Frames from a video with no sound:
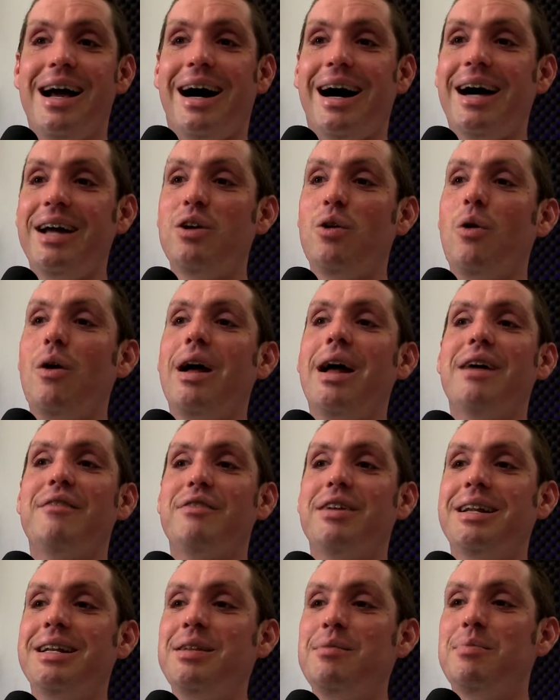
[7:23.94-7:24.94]
I don't
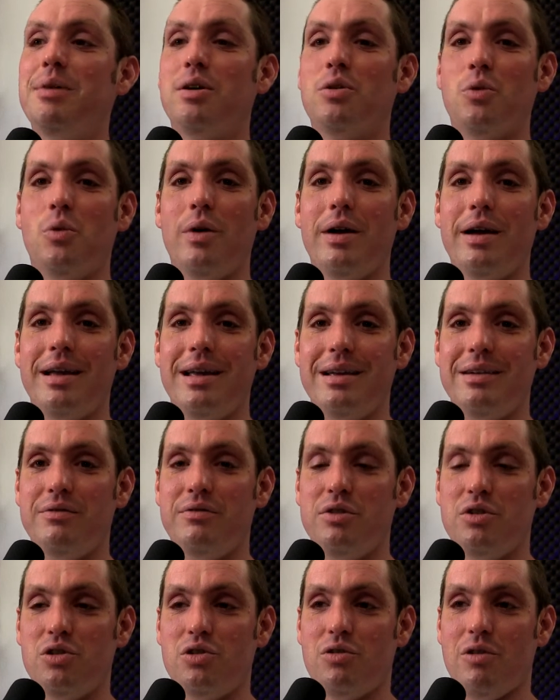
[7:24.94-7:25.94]
have any better way
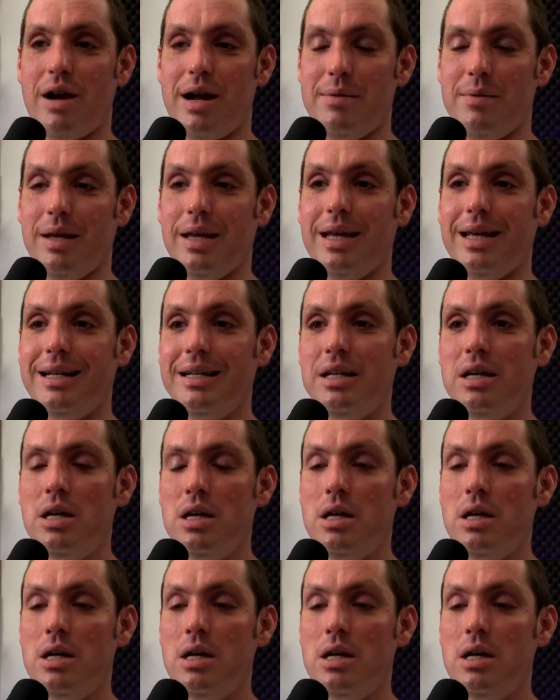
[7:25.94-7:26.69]
of describing it.